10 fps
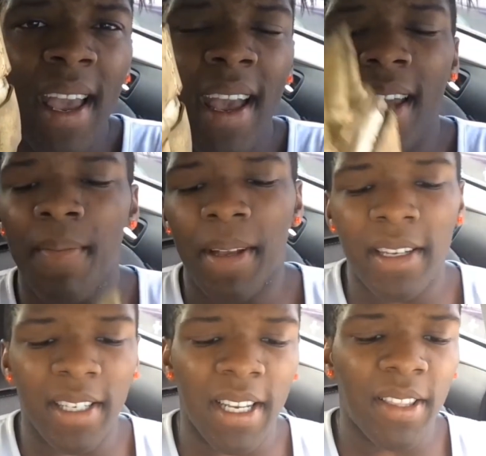And
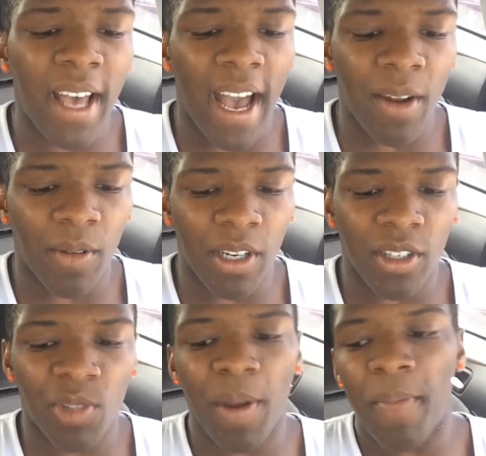because I did that, I didn't want to, you
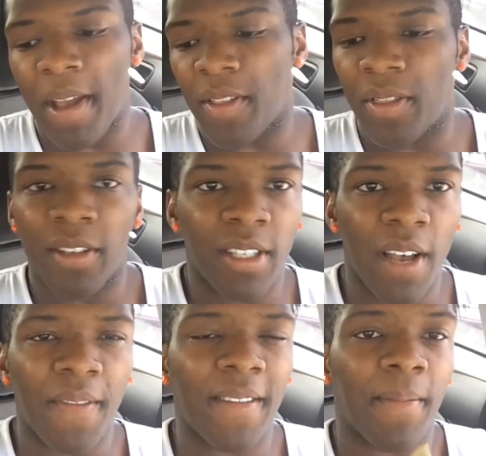know, spray paint the
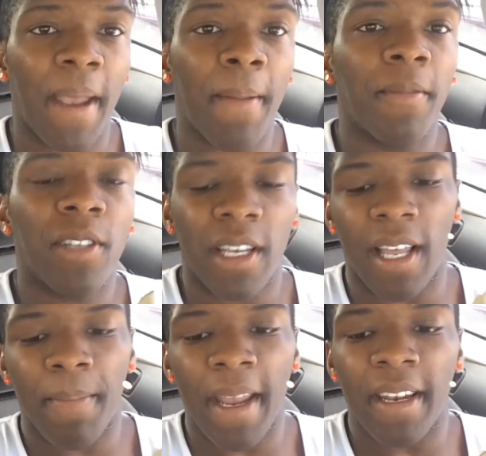stuff and have to paint and
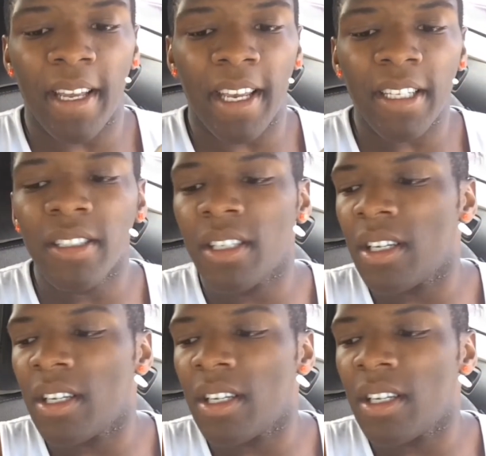like paint it again.